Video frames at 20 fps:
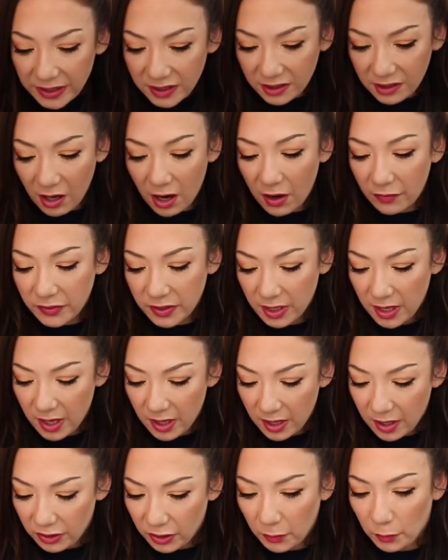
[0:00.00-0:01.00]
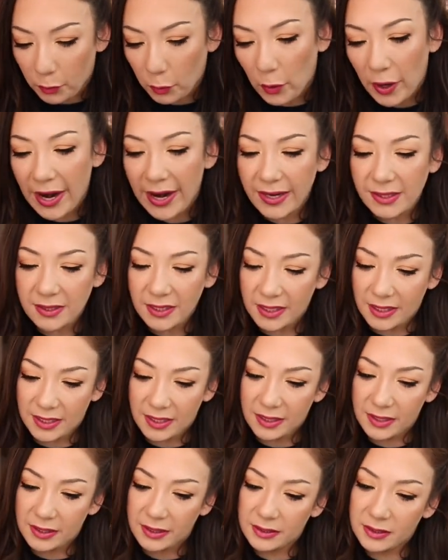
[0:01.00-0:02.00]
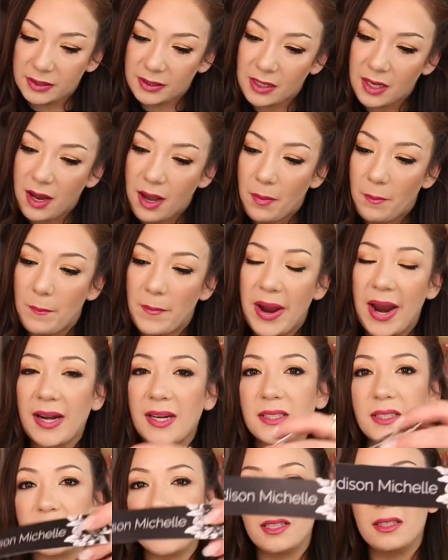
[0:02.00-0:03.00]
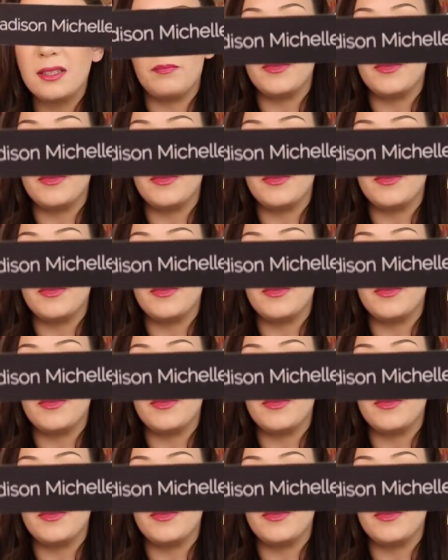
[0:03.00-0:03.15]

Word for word: soft. The brand is Madison